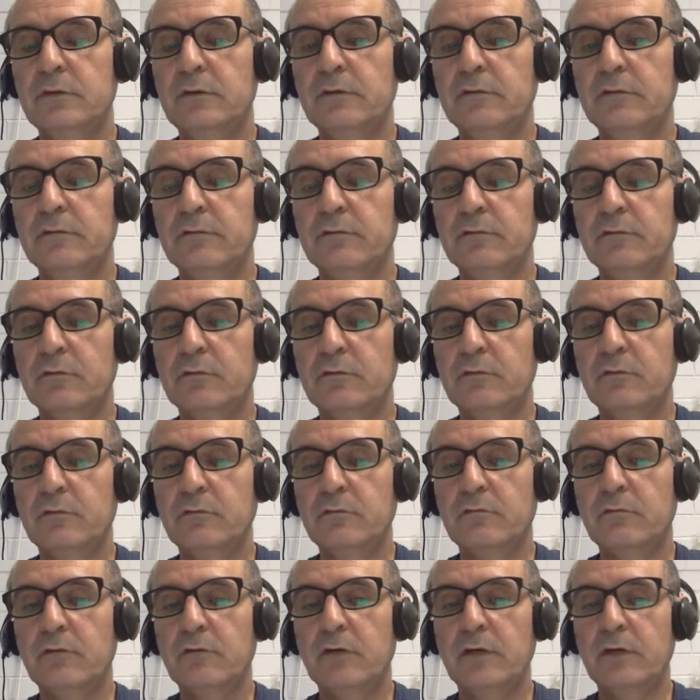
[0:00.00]
for
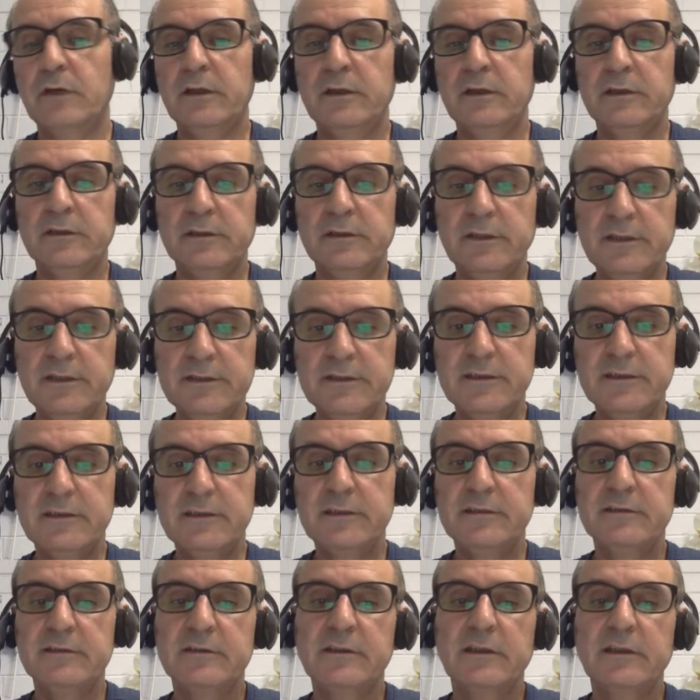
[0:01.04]
y. This
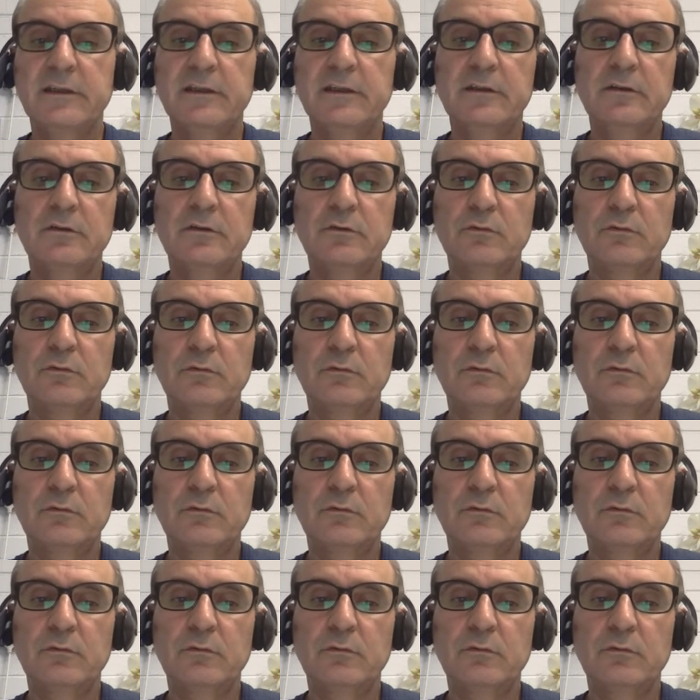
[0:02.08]
is the rule.